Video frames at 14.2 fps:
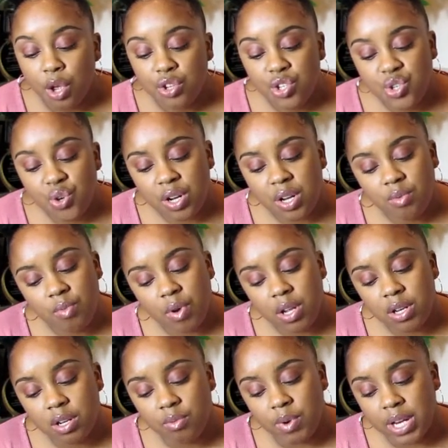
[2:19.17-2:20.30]
Jordan
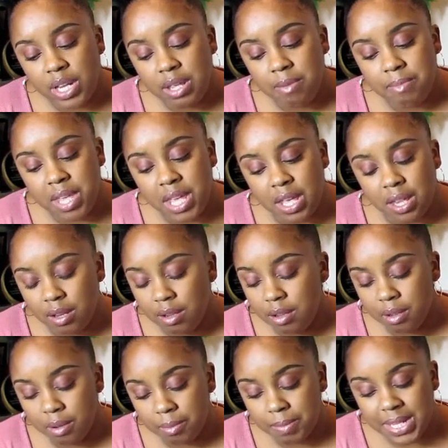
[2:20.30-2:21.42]
wondered what he meant,
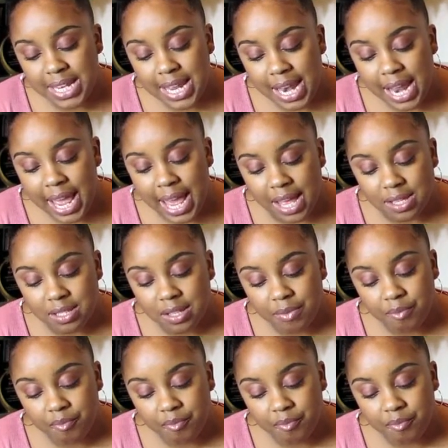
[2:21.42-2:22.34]
but didn't ask.